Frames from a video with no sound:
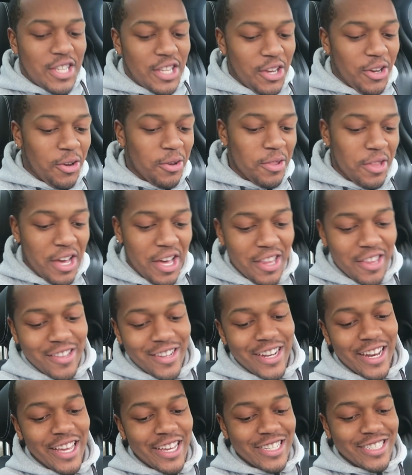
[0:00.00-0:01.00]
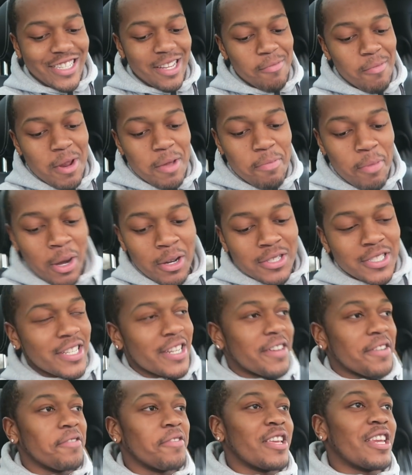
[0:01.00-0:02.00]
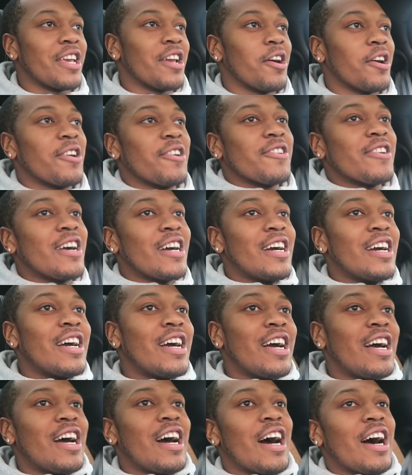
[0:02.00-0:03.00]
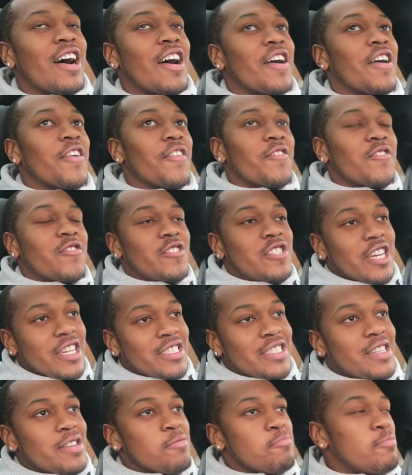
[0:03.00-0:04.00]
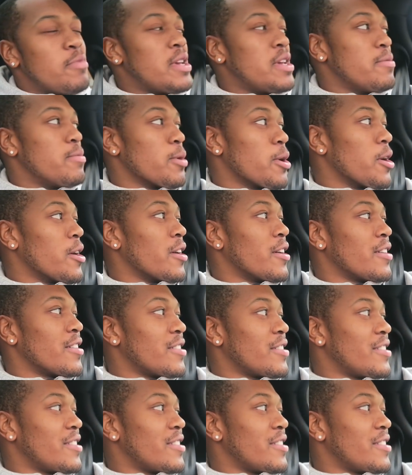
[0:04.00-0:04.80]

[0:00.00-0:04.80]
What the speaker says: So the other day, somebody posted a video of Justin Bieber.